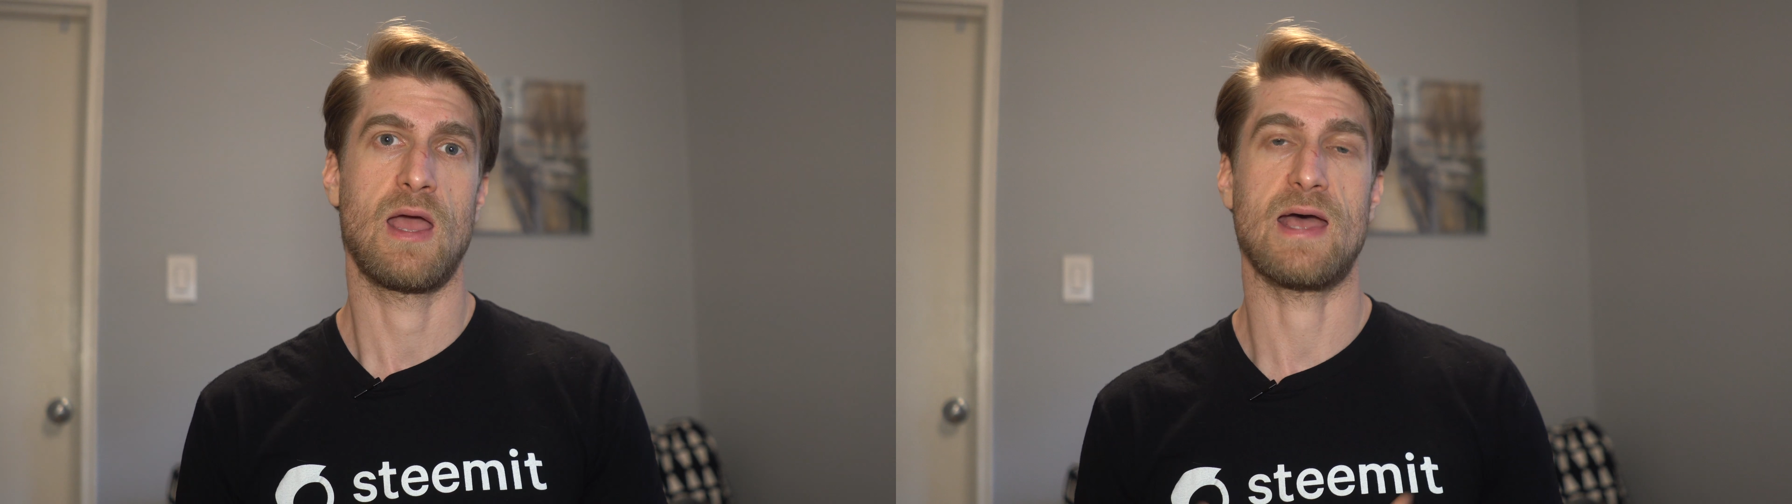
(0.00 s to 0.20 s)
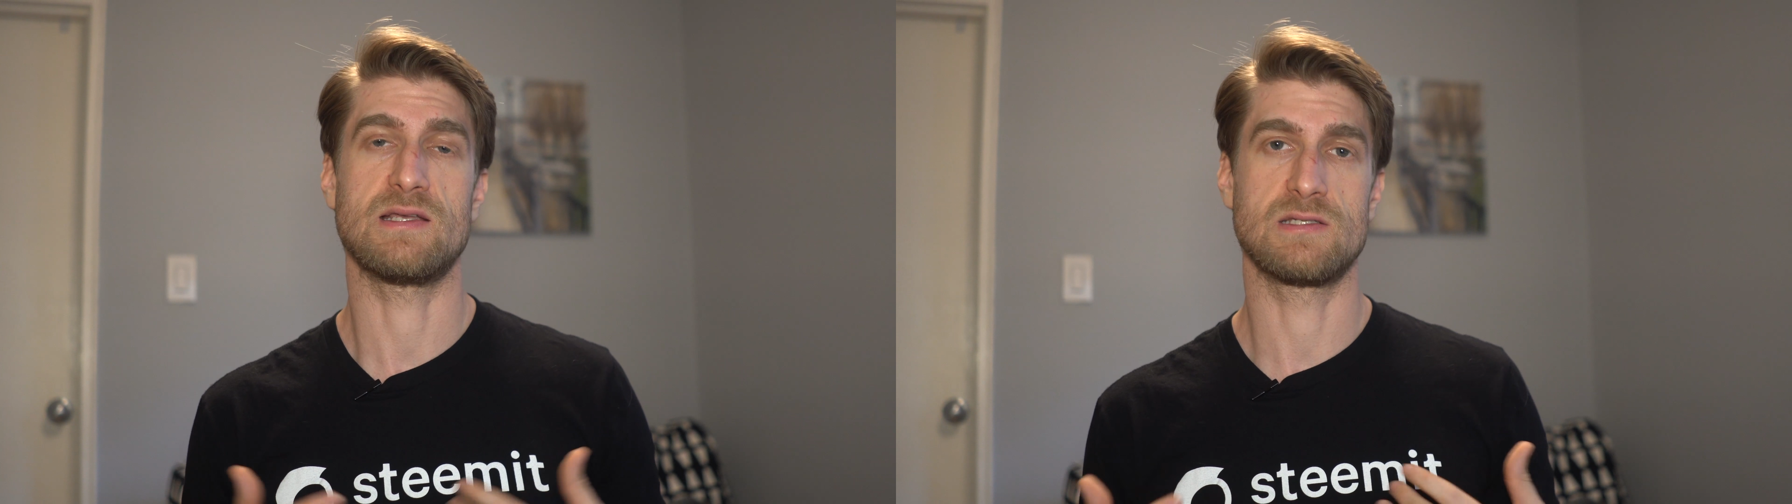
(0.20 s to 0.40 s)

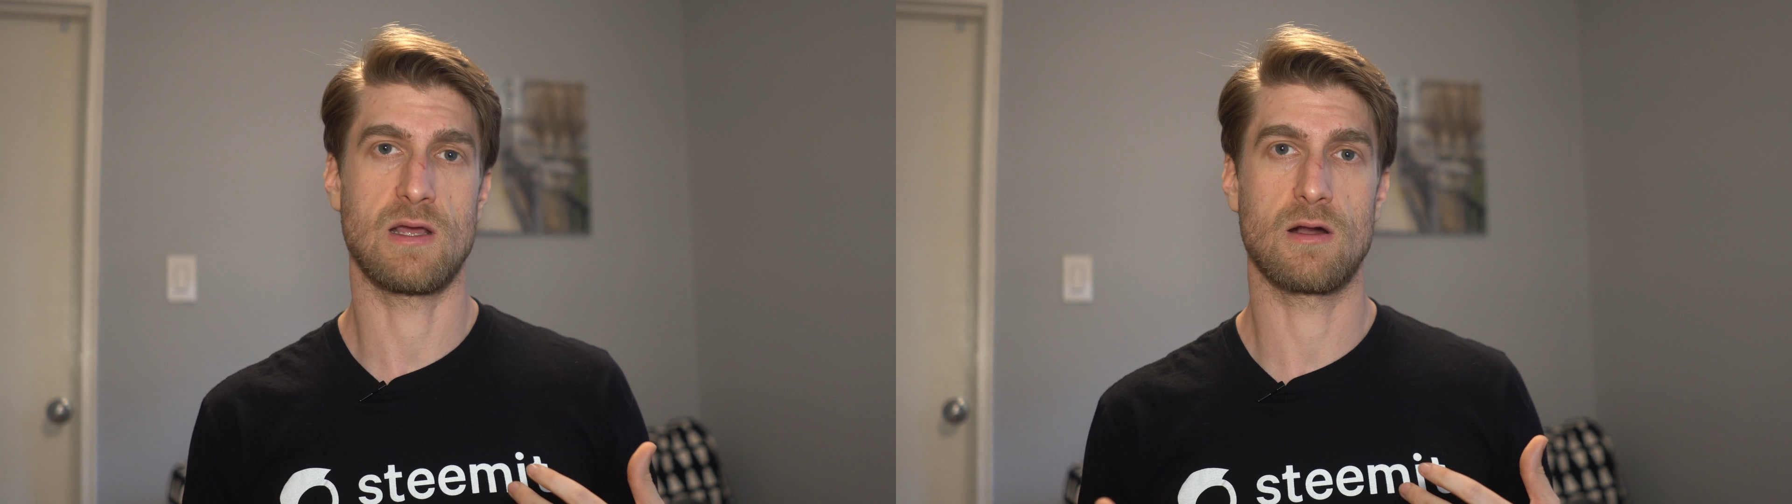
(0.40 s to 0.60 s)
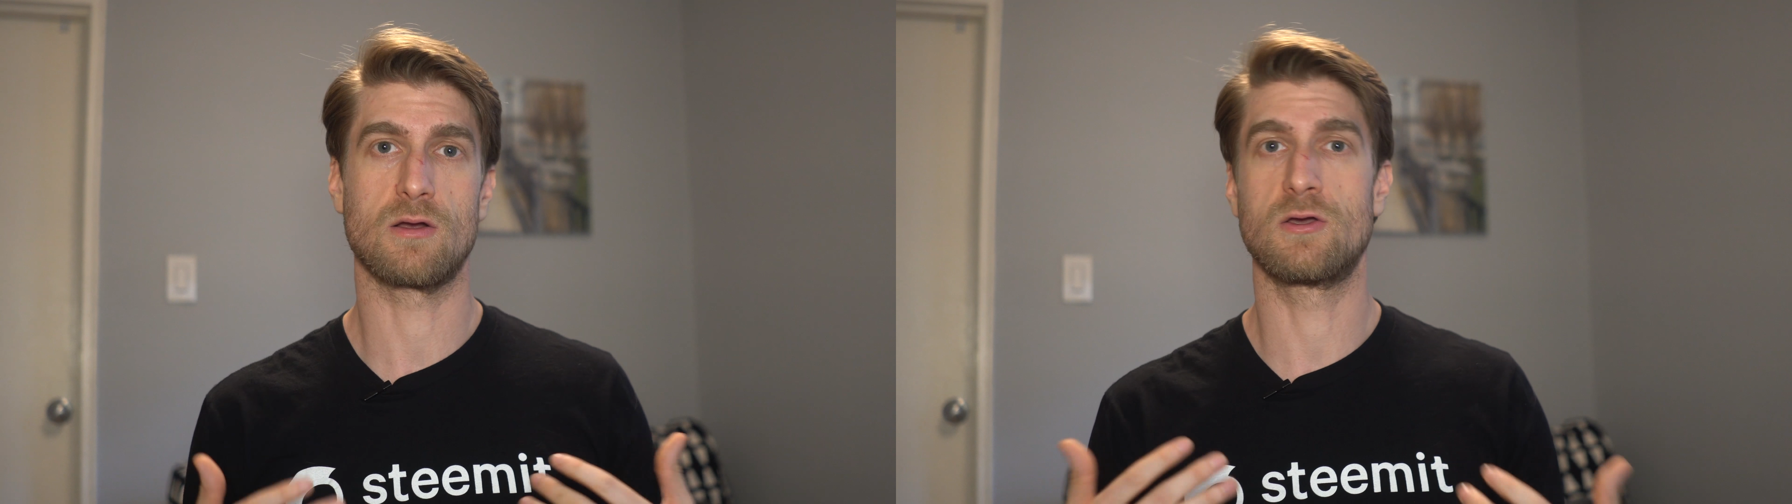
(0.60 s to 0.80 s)
as
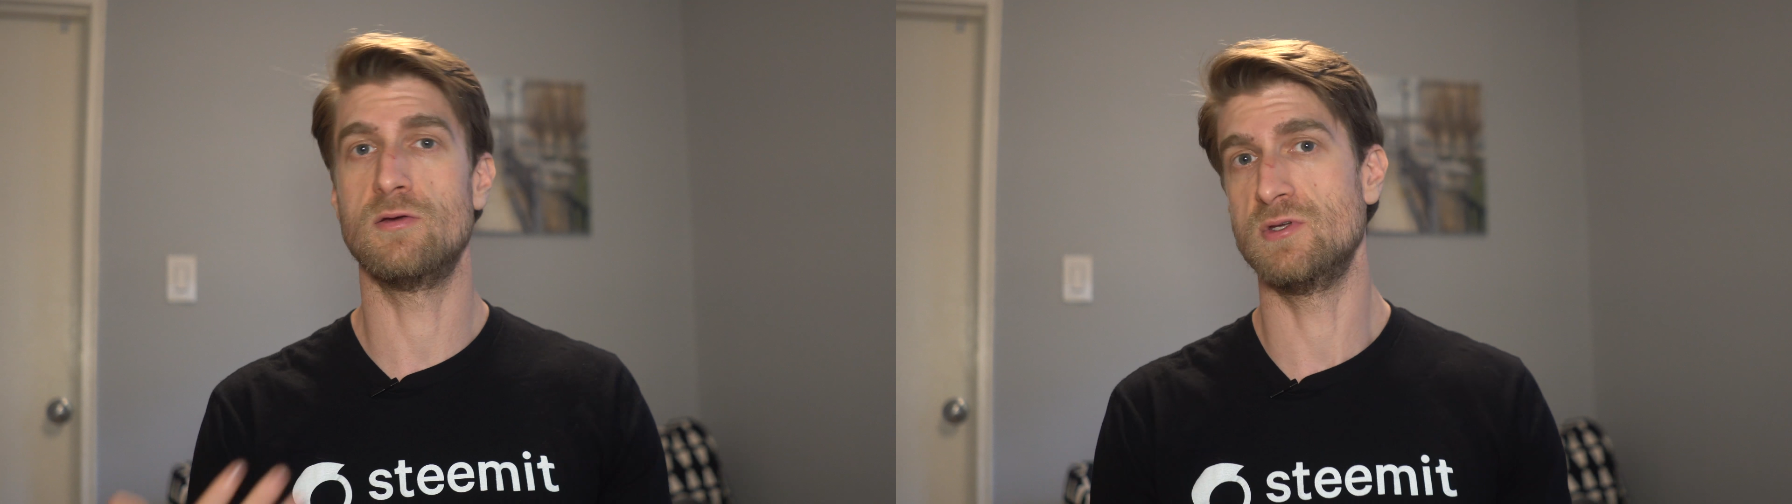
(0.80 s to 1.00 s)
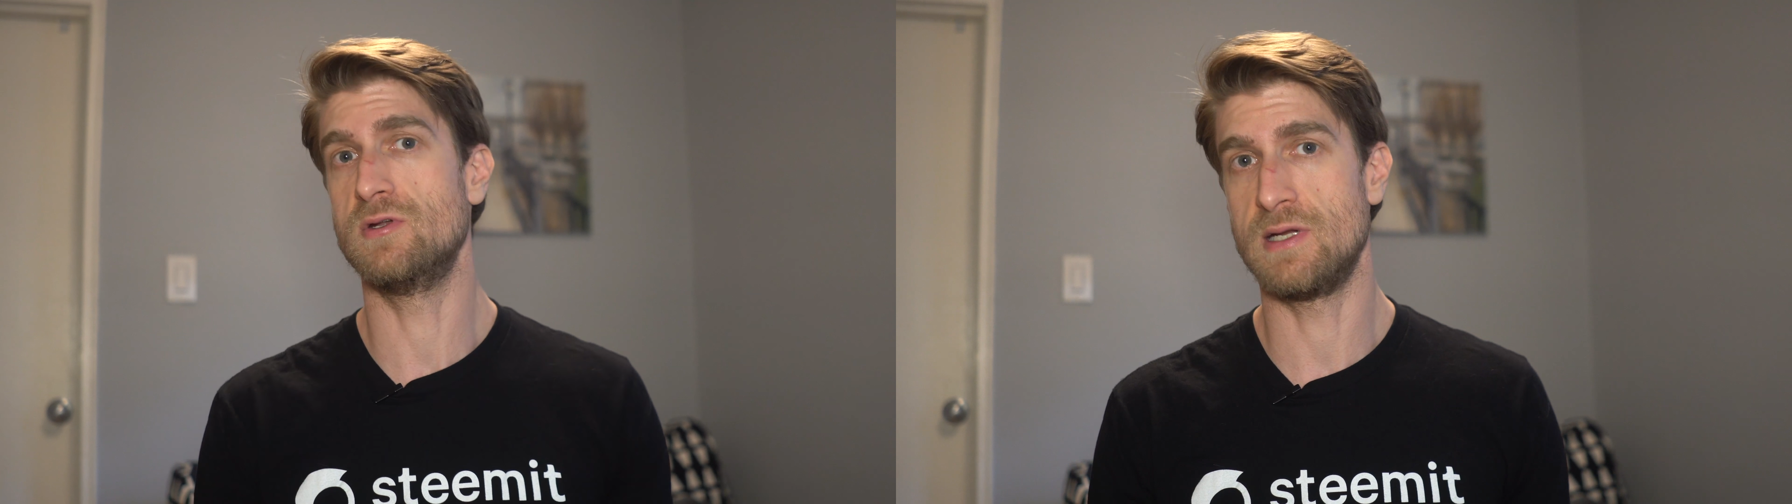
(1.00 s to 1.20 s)
their
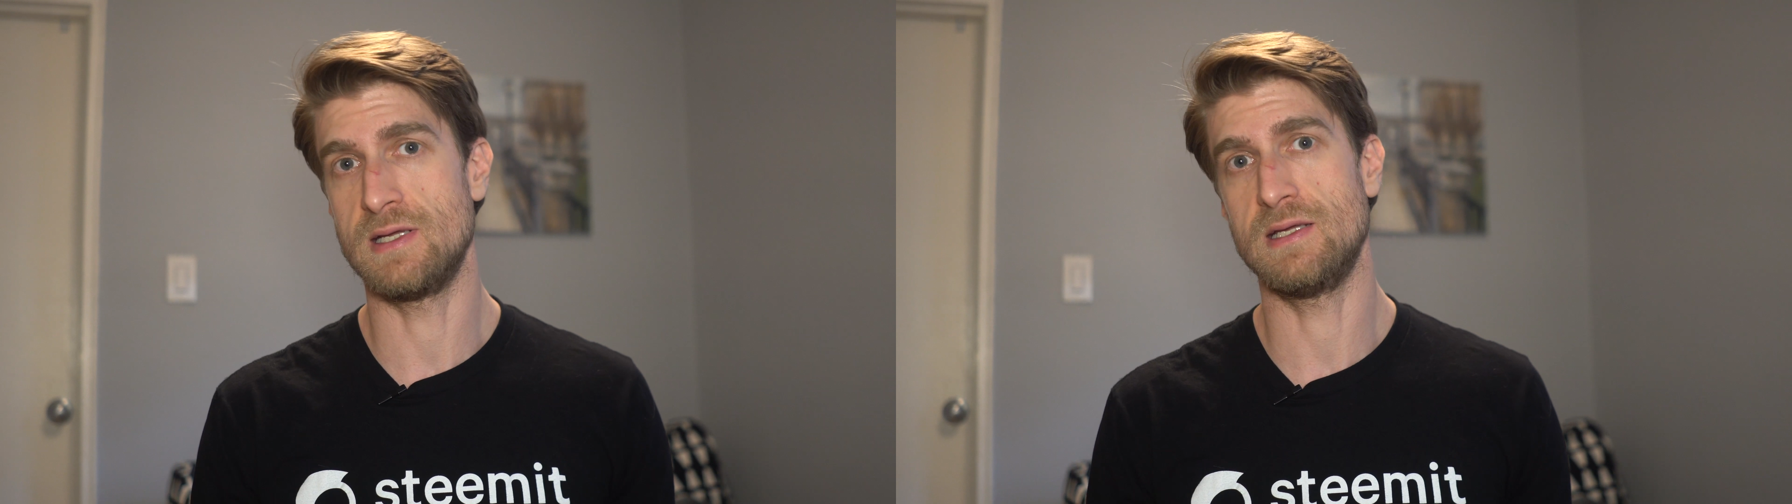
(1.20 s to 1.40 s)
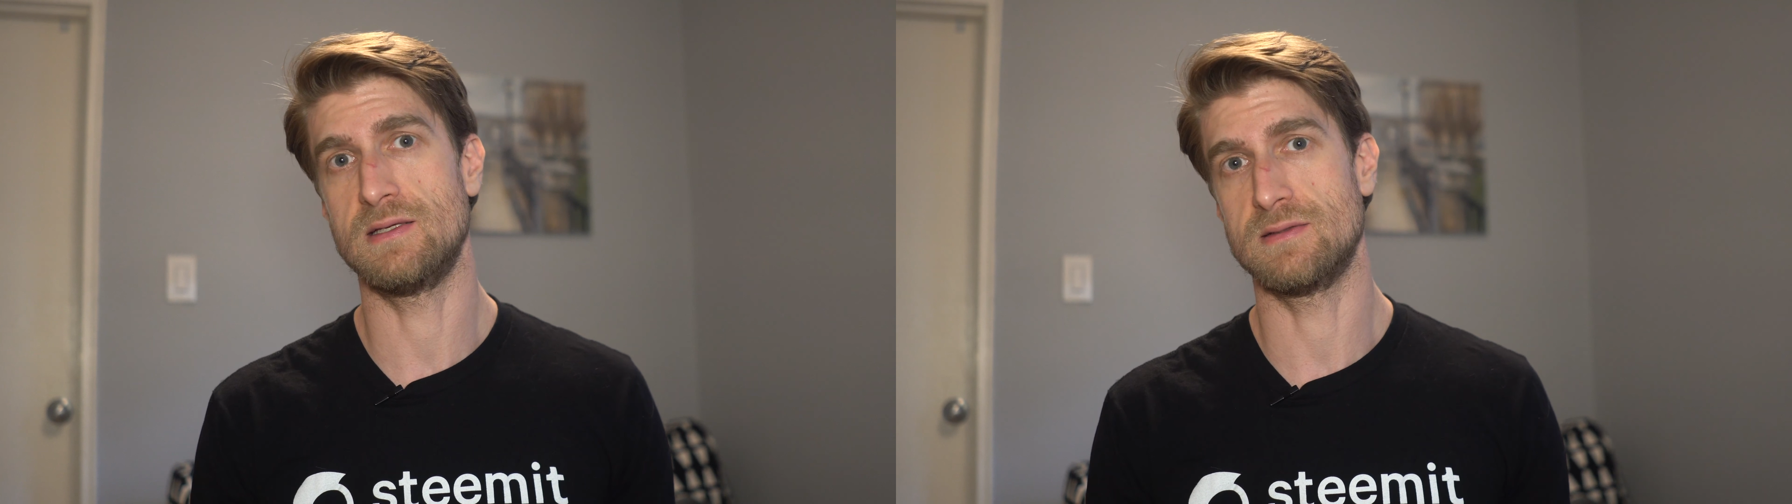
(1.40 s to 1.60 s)

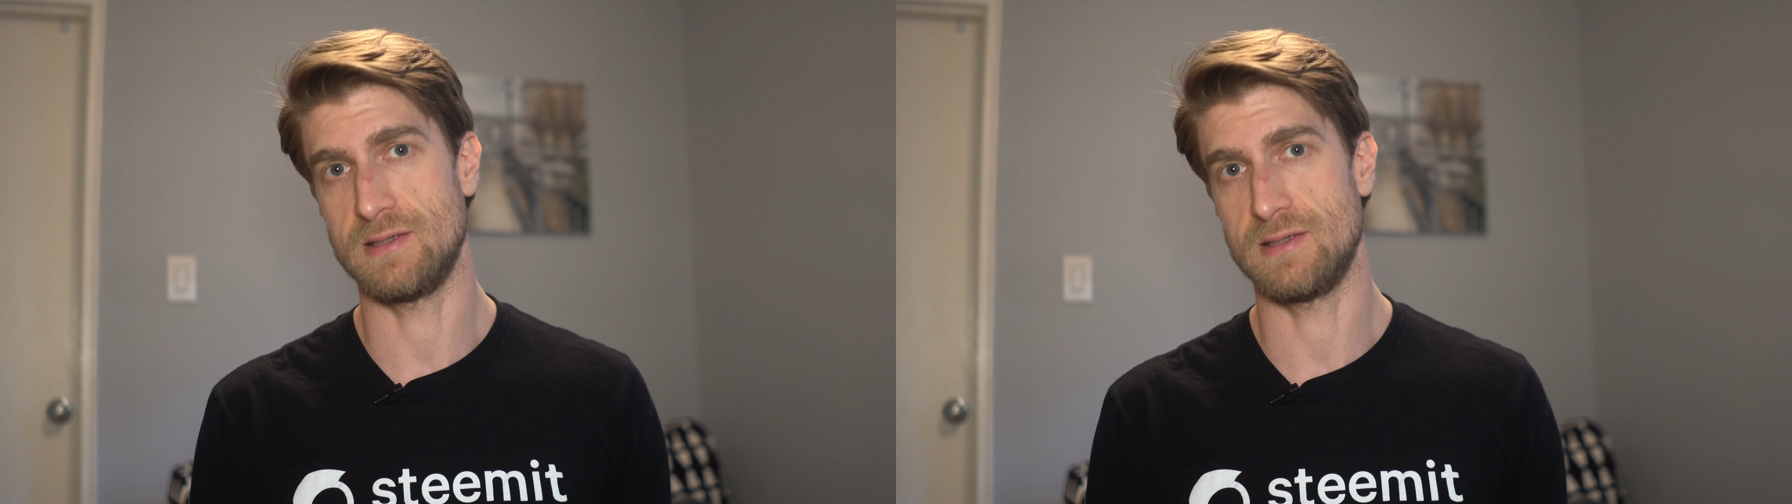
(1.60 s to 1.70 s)
community